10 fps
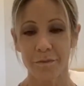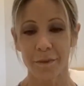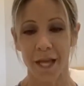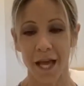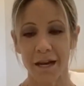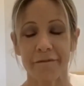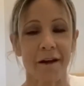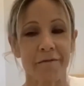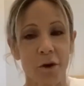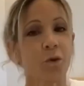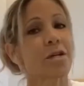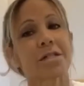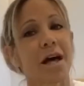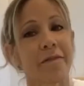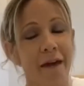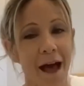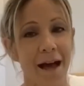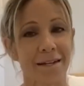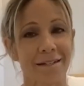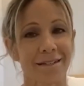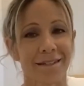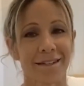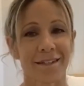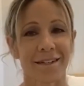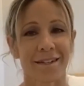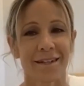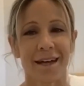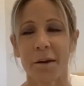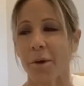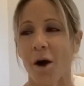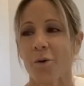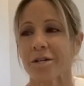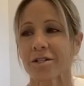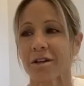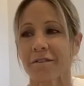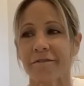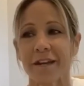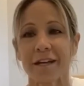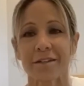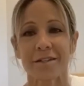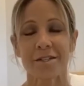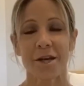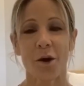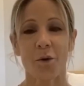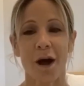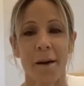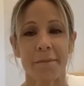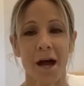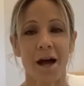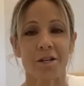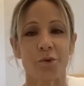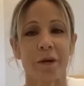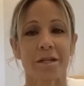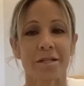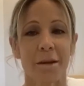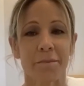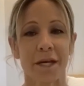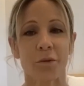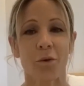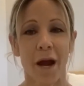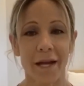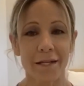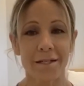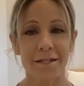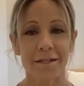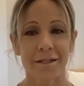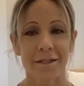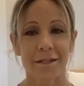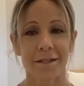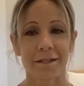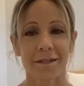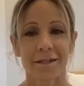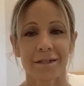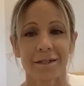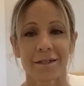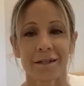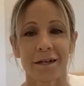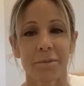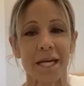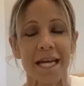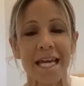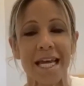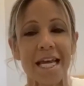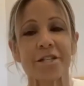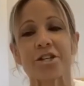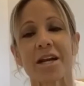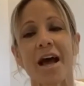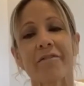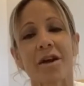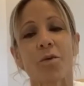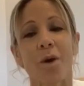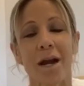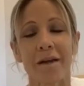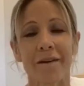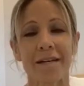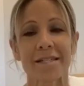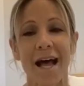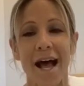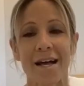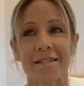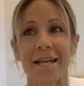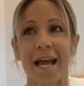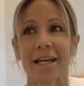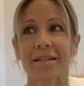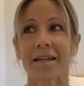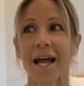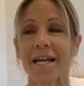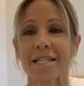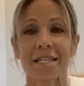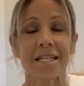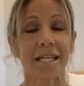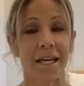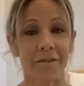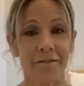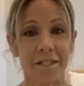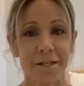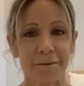And if I focus on that, I'm always going to feel as though I'm not doing something right. But each and every one of us has a light gift.